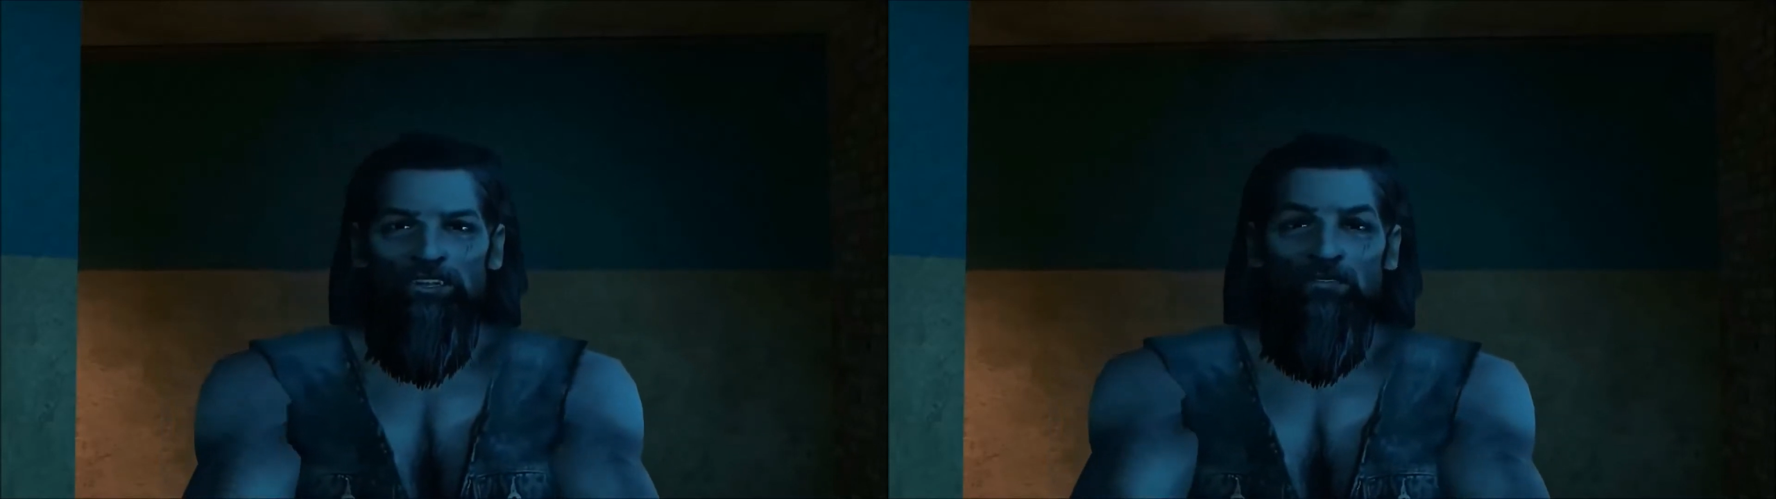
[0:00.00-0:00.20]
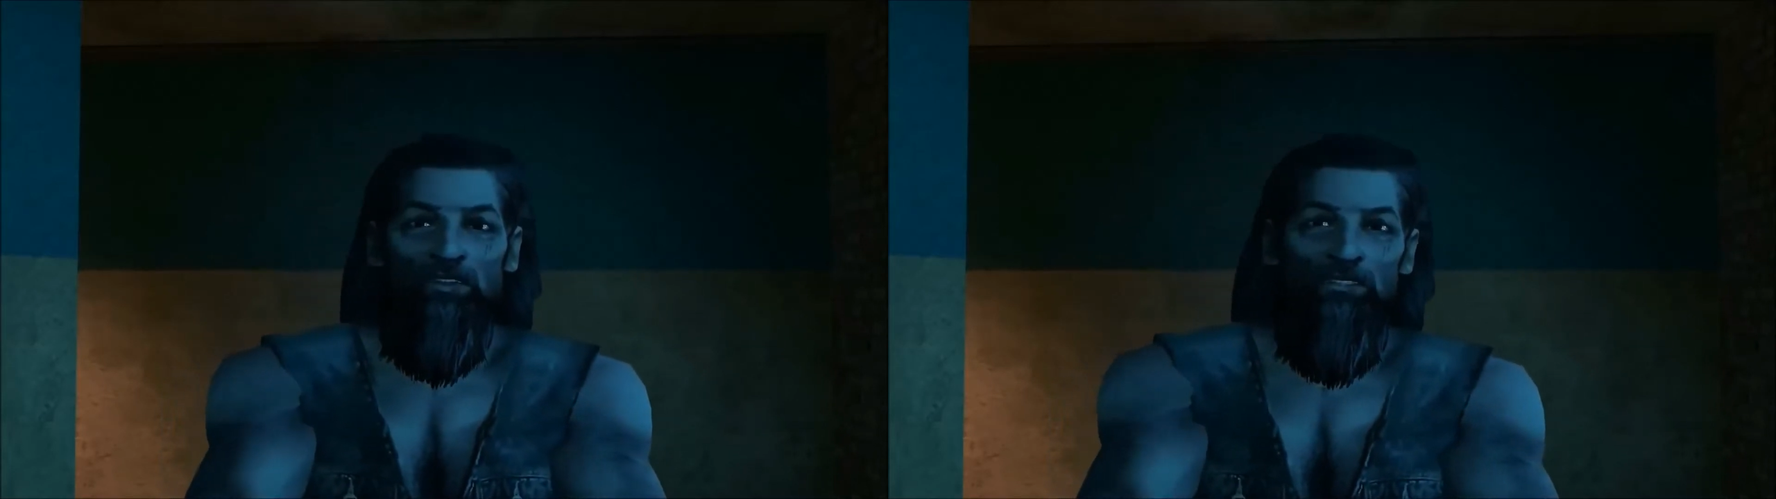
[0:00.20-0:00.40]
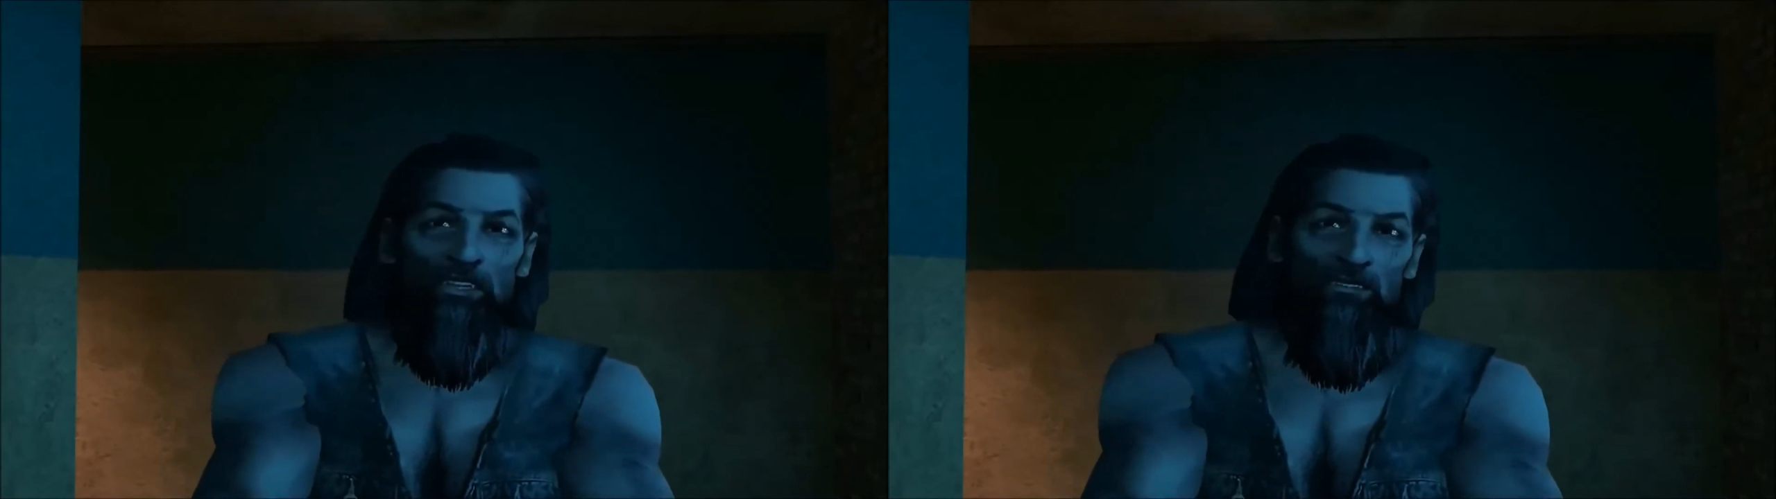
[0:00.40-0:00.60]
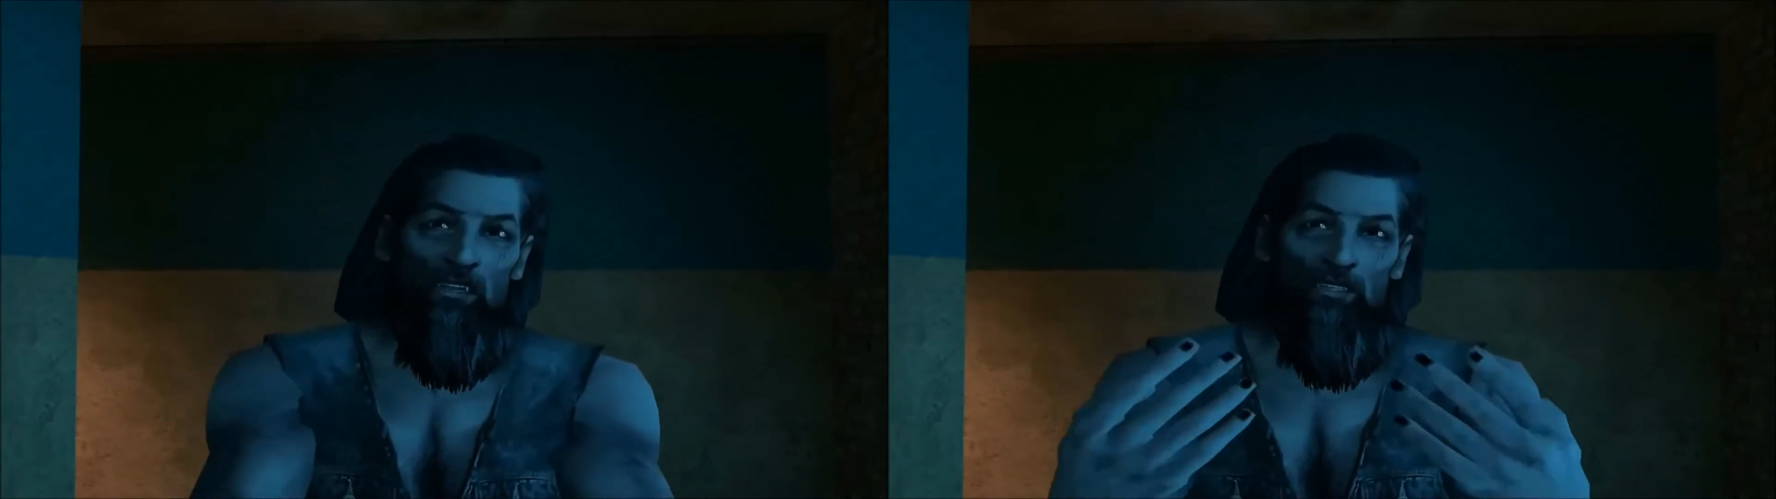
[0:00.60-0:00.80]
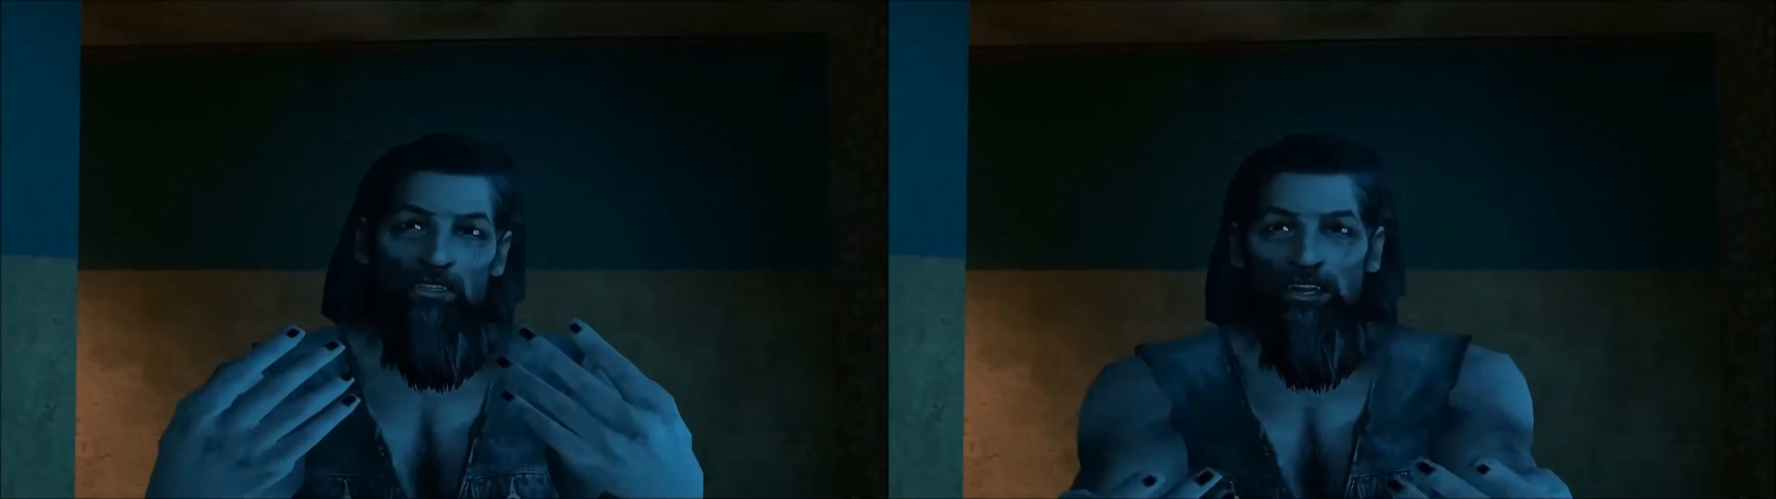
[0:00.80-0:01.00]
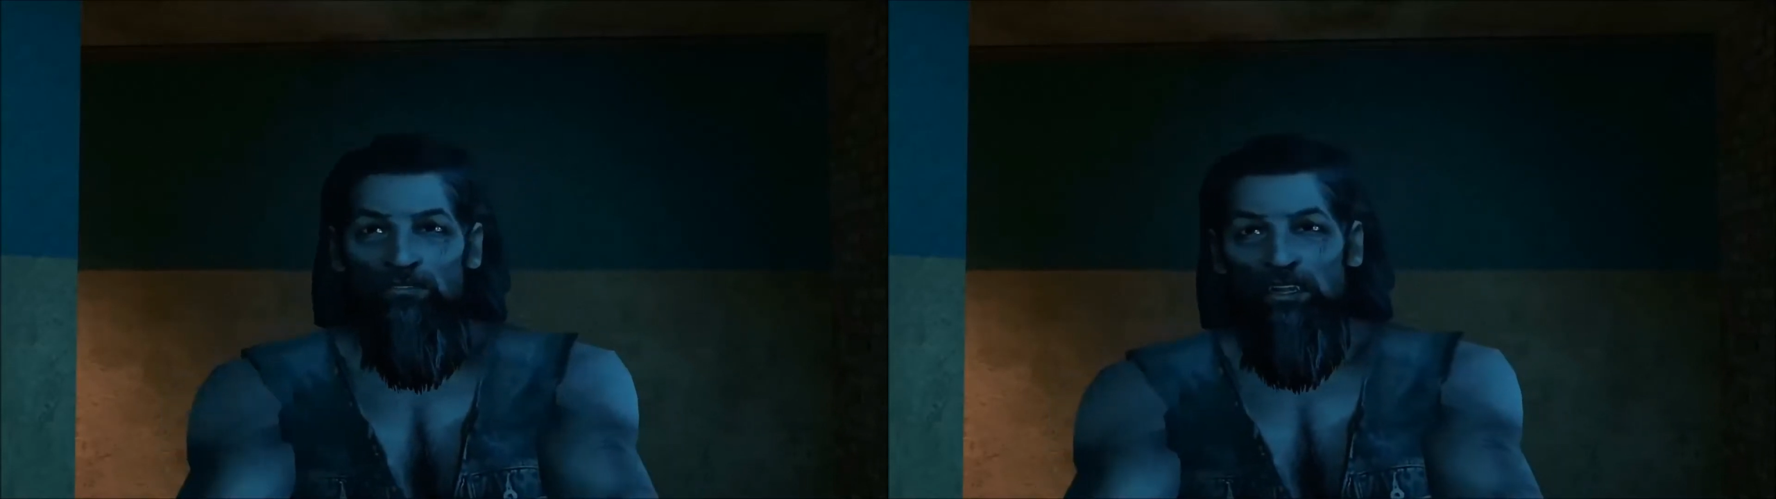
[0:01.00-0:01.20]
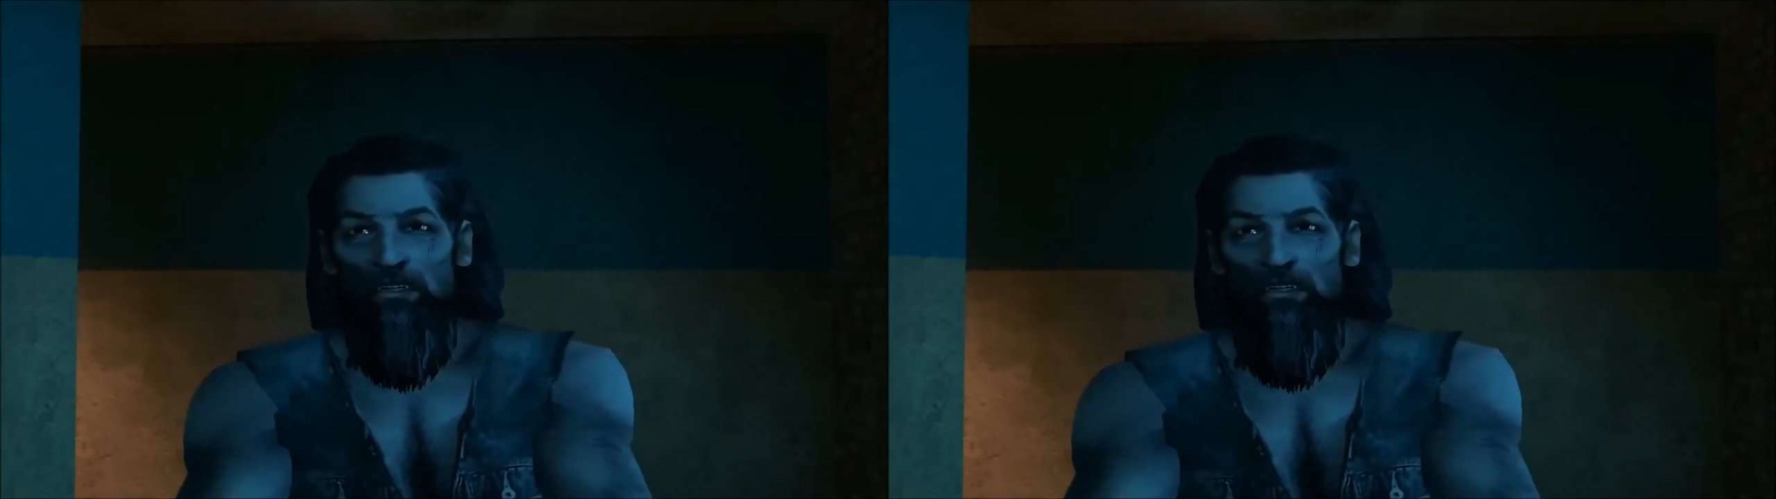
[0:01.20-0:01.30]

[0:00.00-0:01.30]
they're mostly mindless,